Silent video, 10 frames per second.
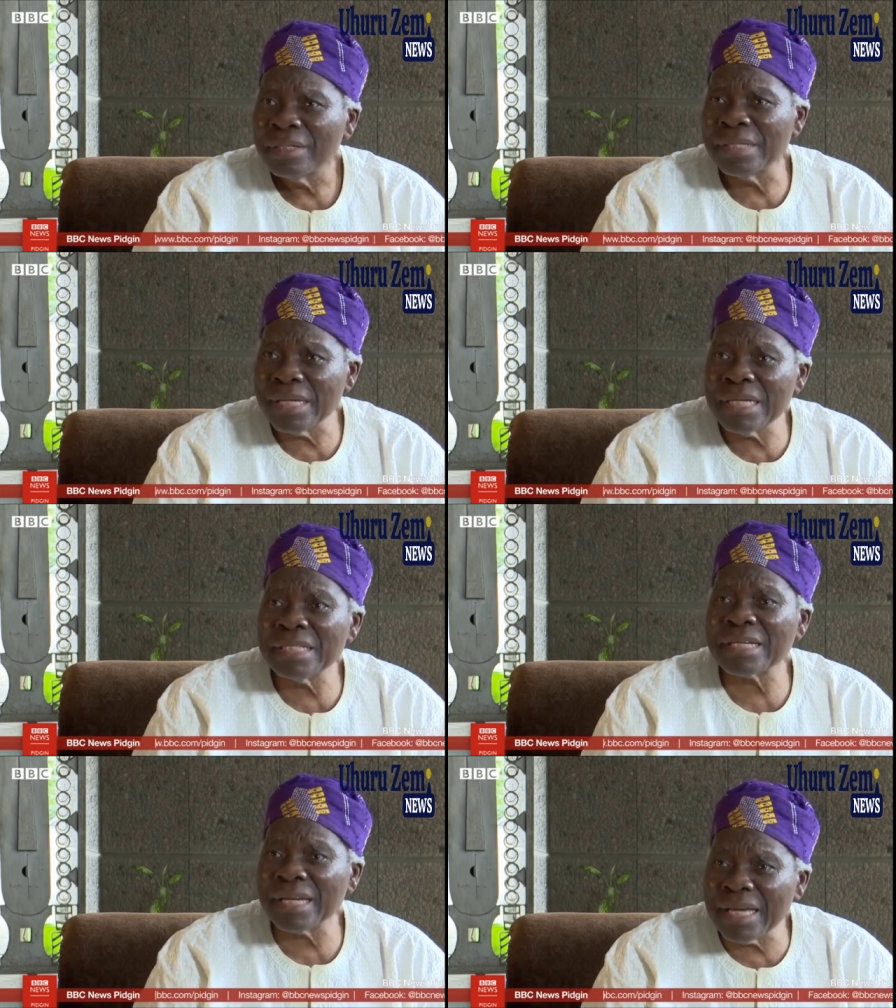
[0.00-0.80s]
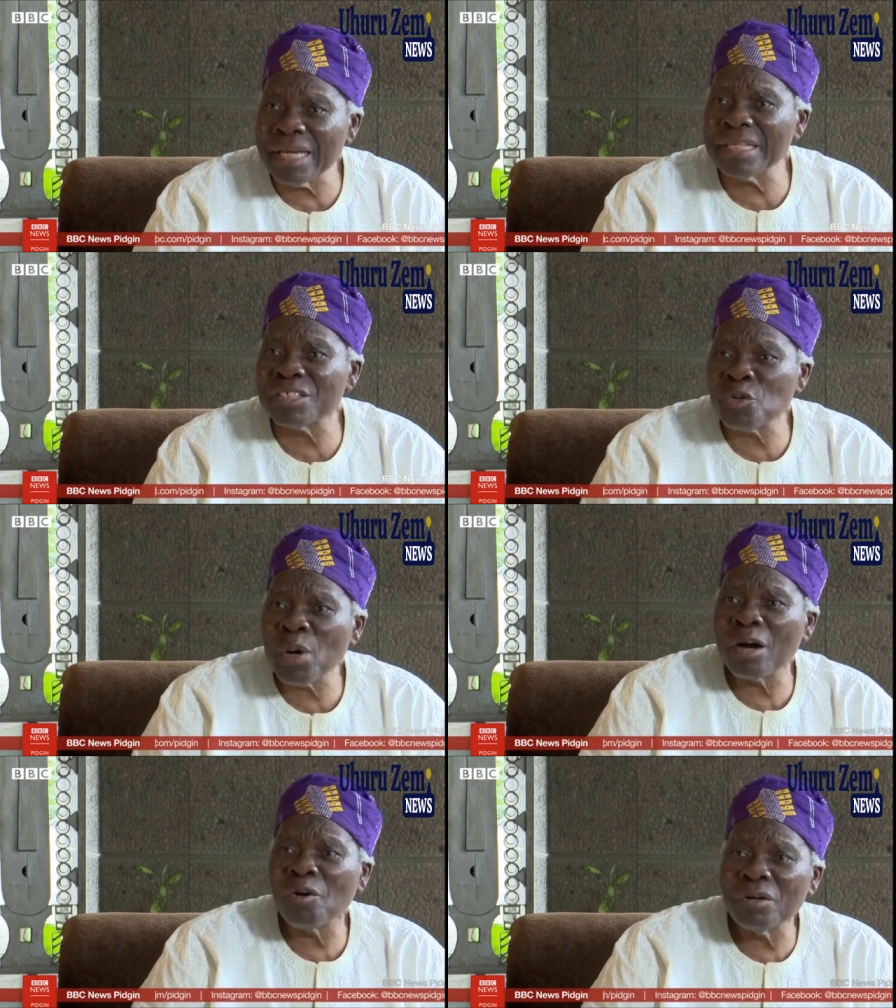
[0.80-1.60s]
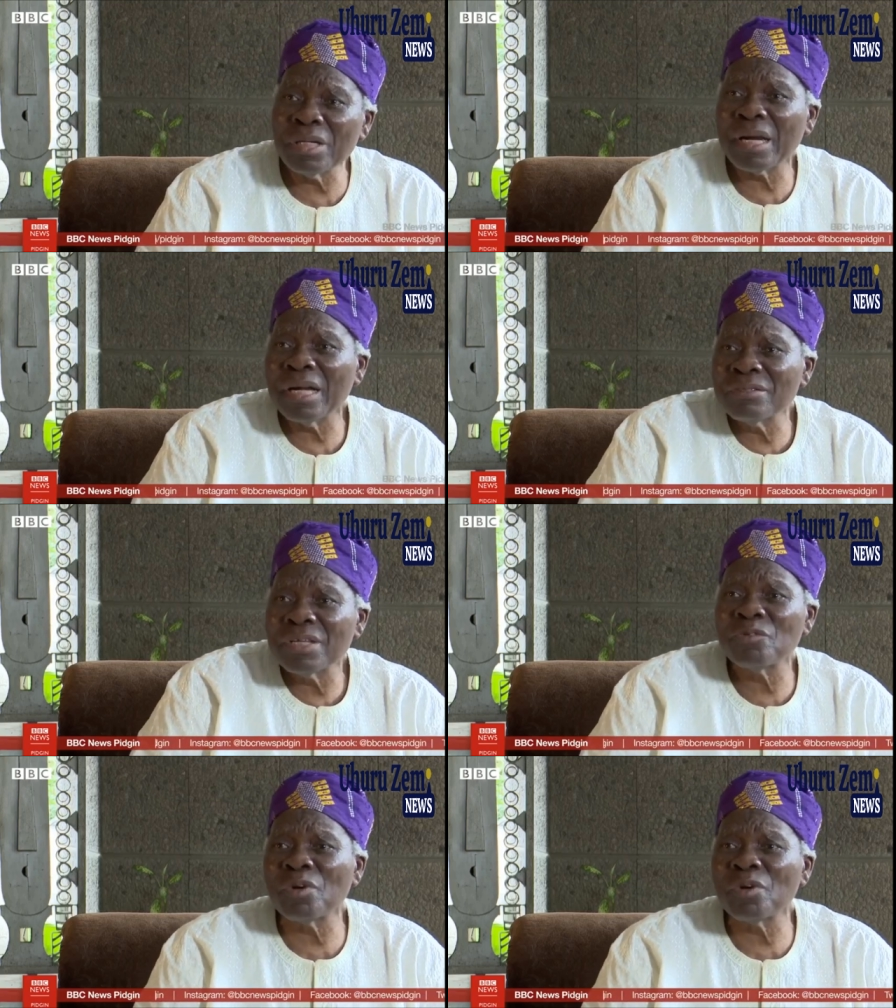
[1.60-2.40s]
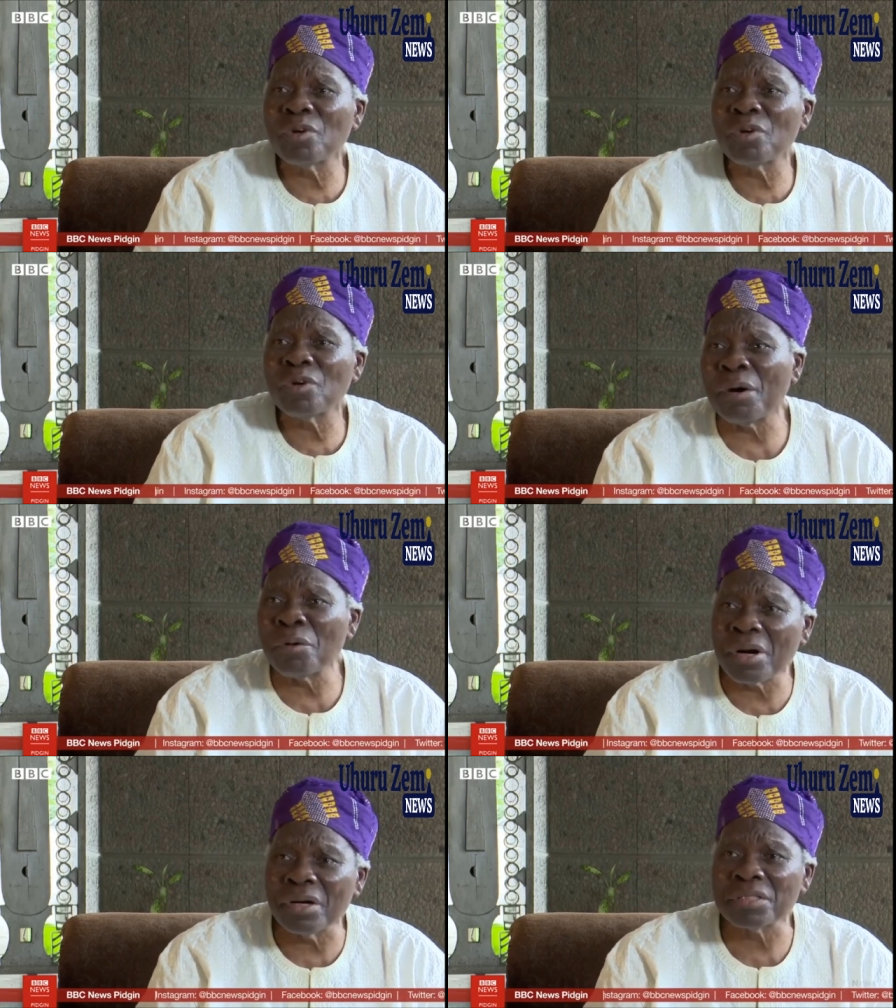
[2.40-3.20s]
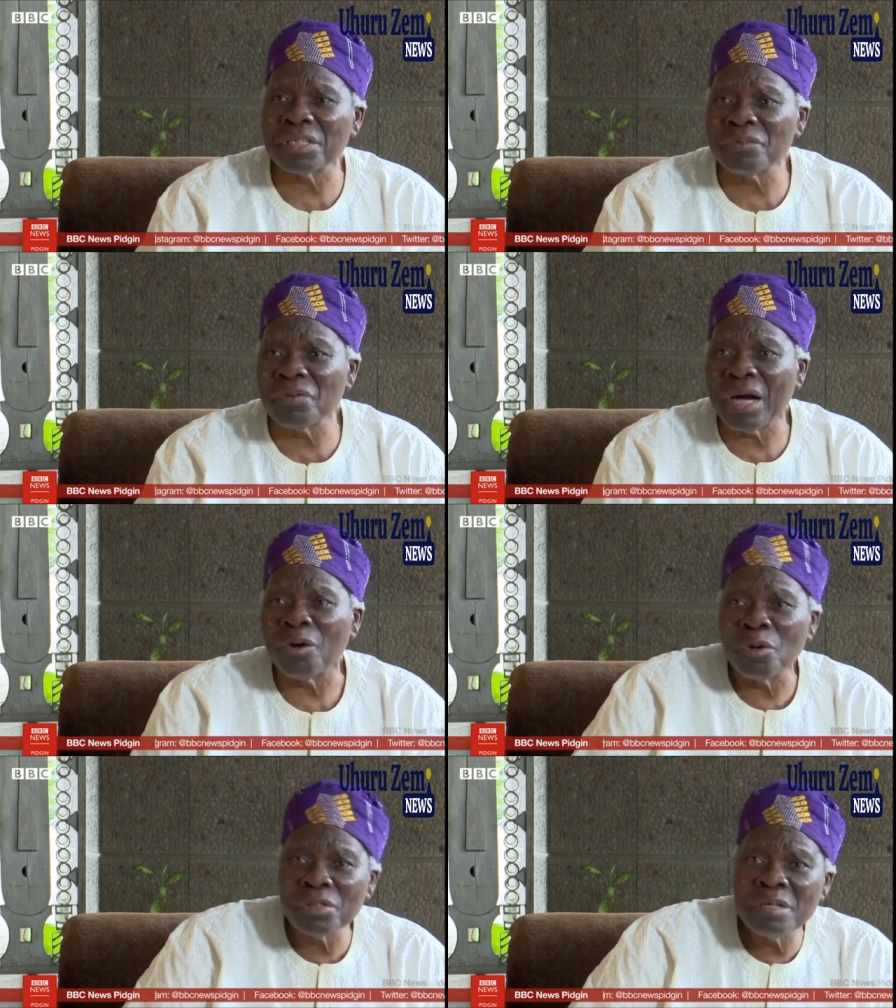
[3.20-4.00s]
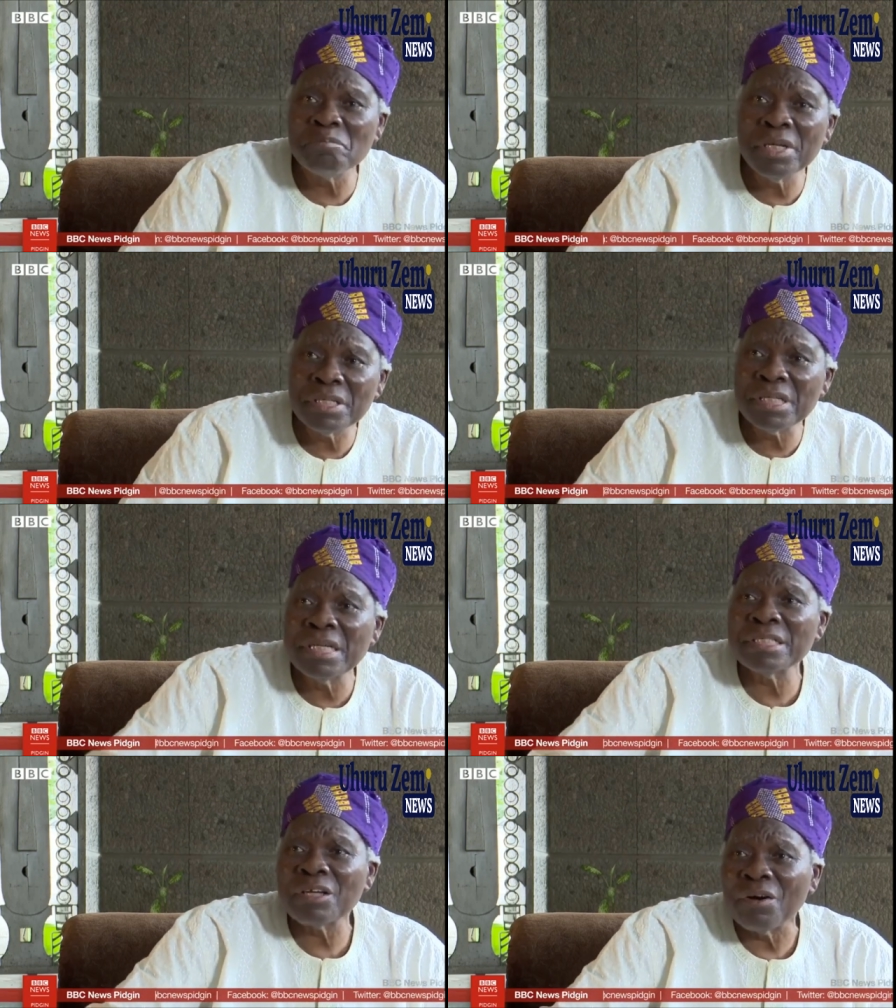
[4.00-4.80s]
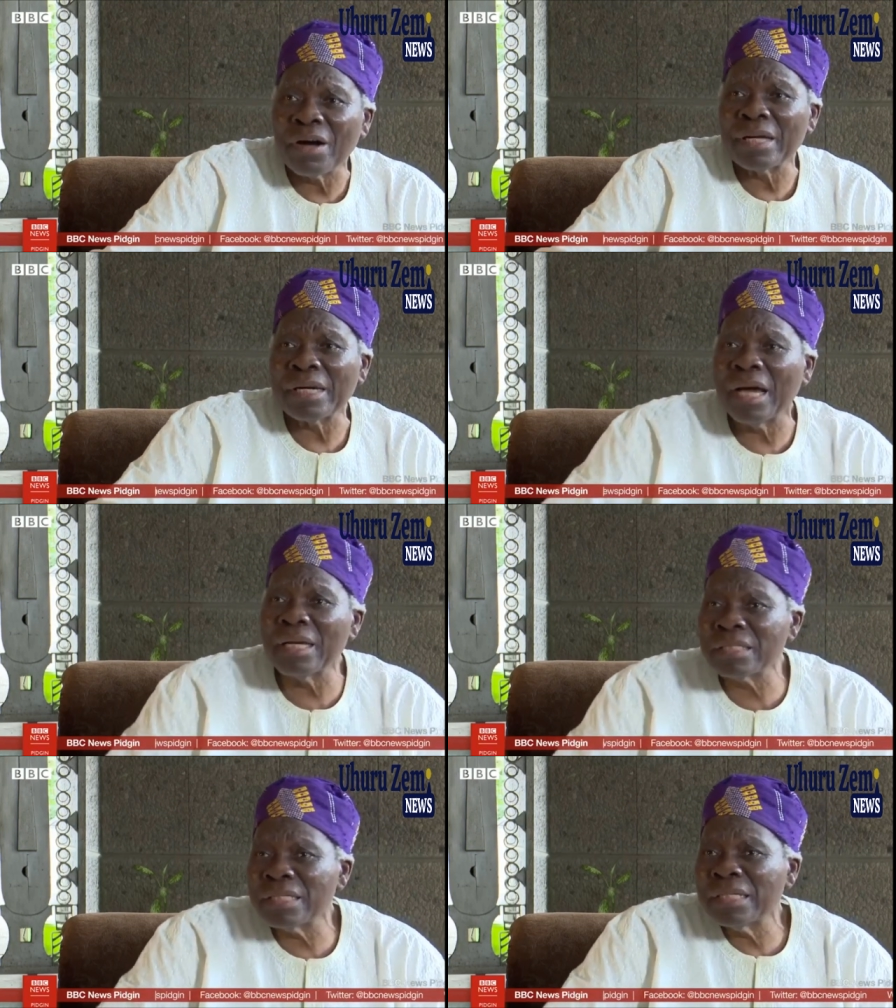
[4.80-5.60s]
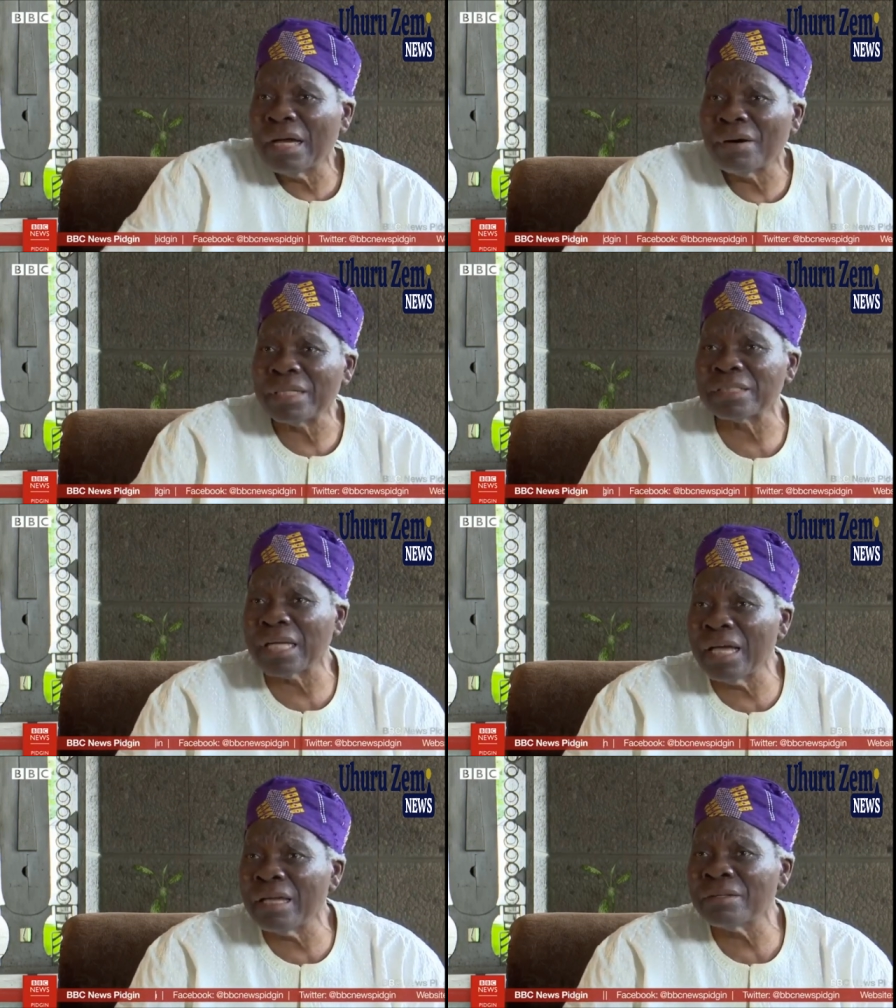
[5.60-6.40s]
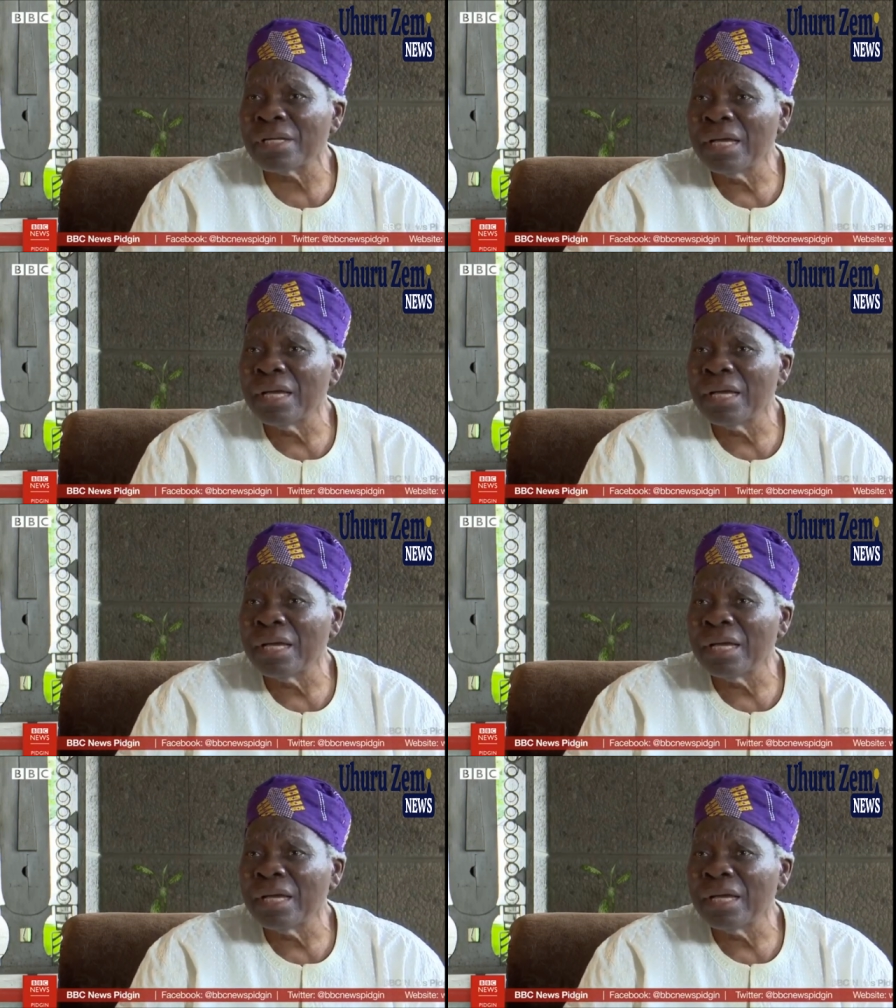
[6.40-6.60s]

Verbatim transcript: These kids who are going around saying we want our own country, we are holding meetings, organizing ourselves,